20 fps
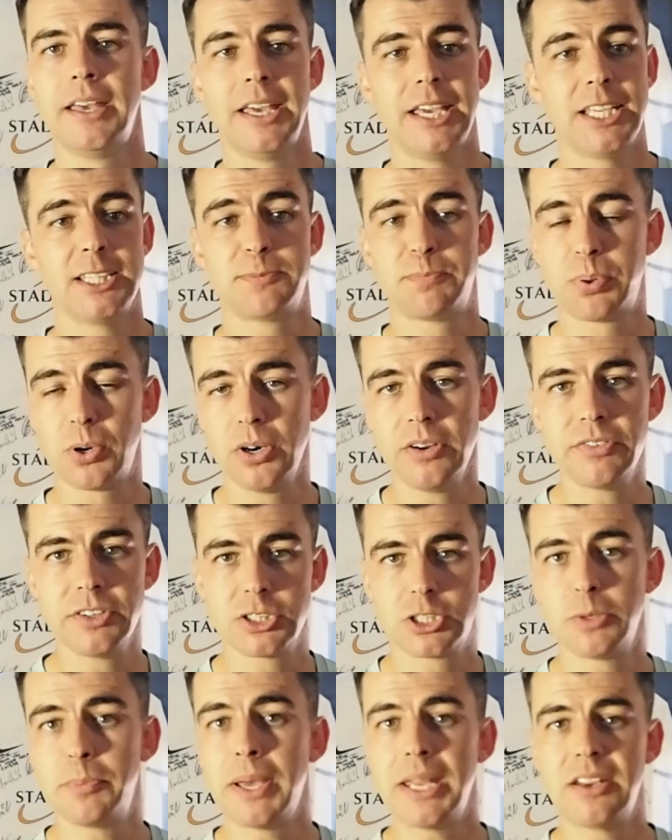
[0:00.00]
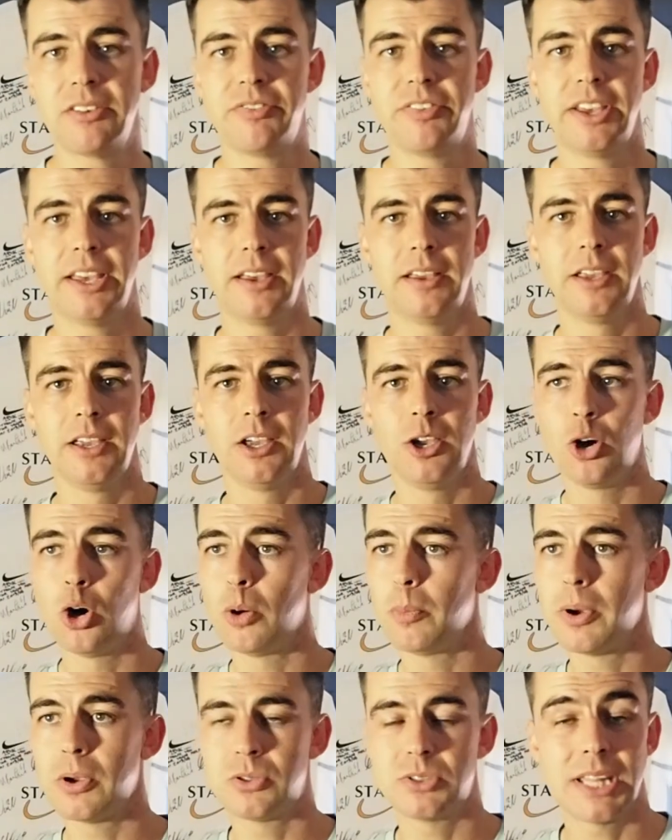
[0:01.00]
It's proven to benefit
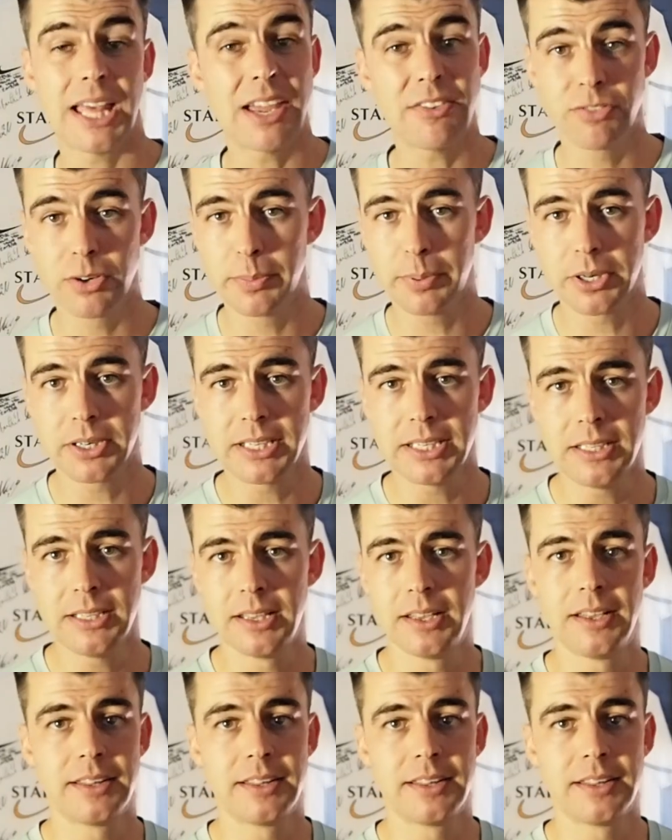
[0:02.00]
almost everybody,